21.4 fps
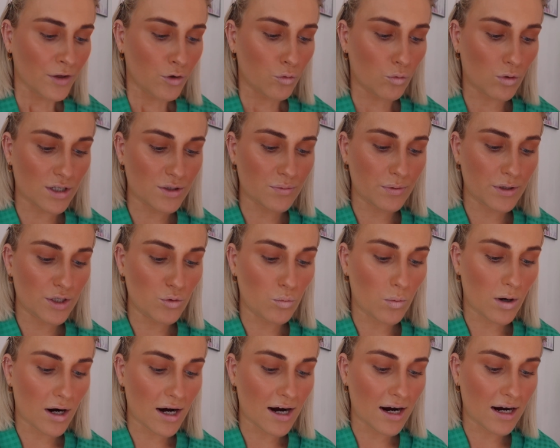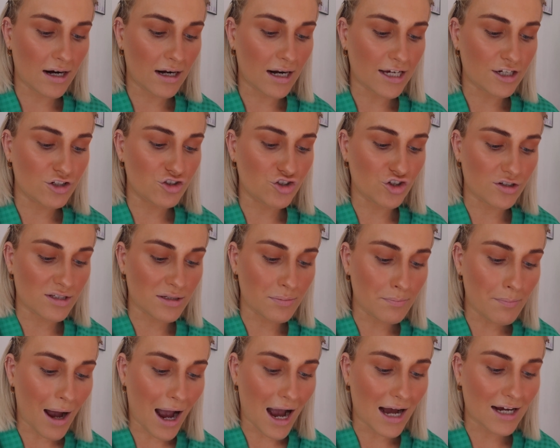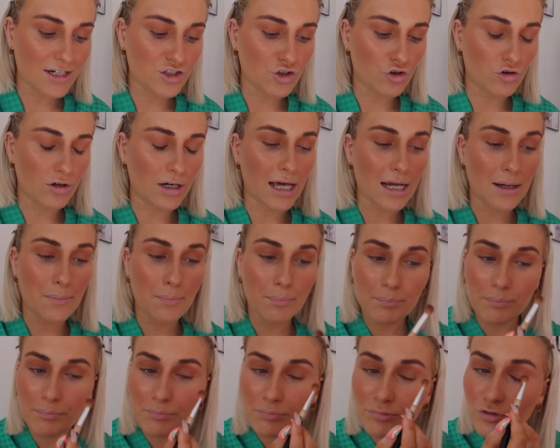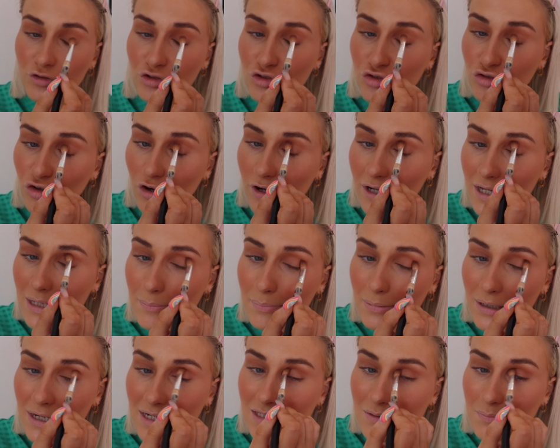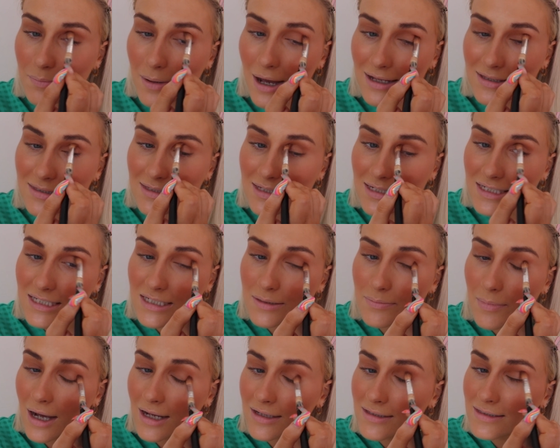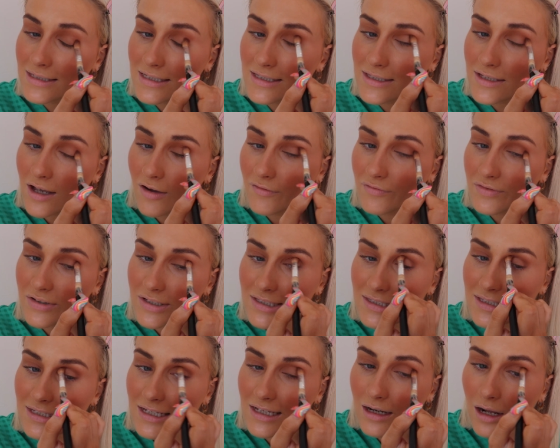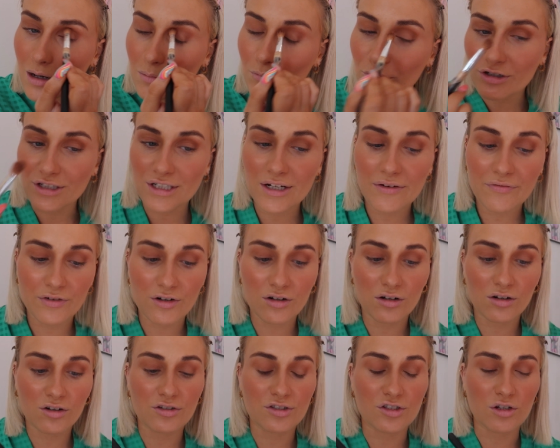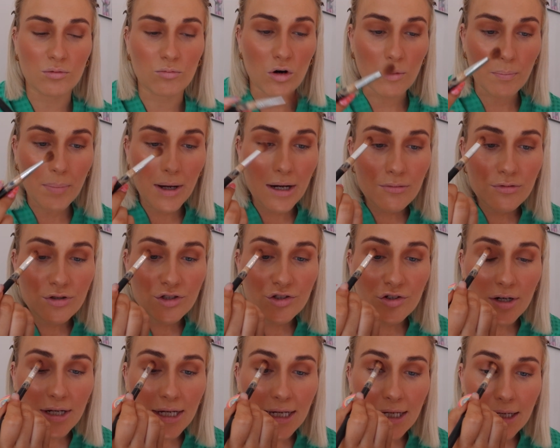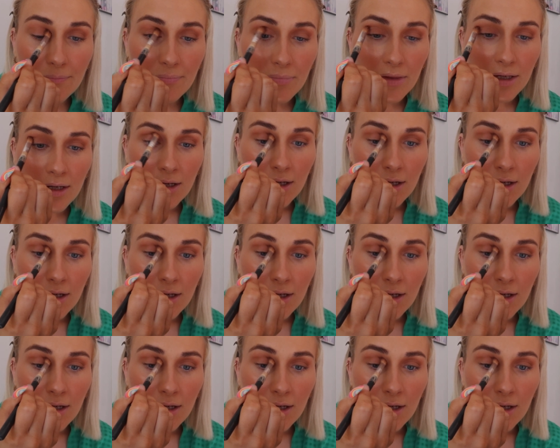Whereas when you wear like just matte, or like try blend mattes into mattes, it's obviously a lot more difficult because they're more powdery.